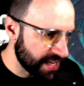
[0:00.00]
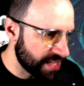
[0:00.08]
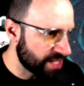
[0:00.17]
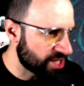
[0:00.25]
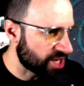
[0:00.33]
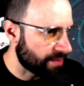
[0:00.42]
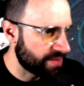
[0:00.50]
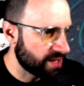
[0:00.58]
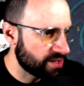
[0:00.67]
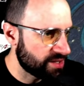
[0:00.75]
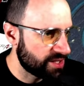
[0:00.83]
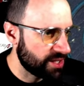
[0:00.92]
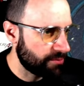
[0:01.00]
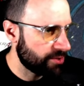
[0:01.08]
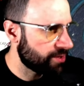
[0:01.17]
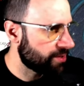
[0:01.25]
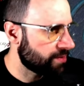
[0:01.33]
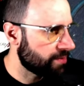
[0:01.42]
Is this something
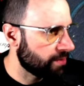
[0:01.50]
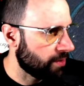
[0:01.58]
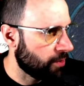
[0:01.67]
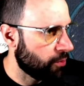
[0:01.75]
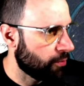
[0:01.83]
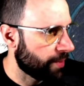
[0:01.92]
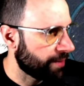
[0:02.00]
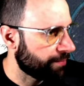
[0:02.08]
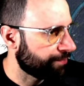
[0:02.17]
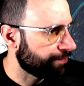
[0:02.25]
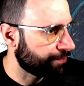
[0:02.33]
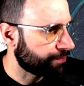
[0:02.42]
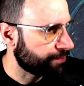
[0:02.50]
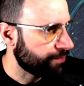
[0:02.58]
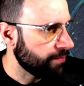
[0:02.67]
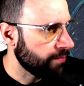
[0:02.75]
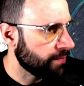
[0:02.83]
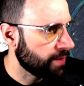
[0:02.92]
serious? Oh man.
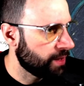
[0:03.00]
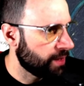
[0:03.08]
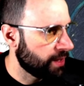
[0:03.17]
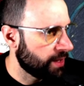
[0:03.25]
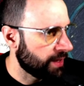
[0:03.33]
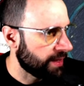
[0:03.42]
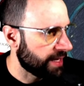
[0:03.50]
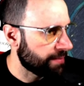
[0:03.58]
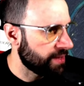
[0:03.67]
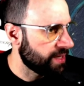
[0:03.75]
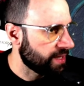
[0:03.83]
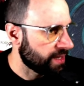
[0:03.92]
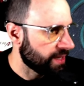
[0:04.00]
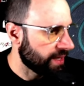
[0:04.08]
Let me,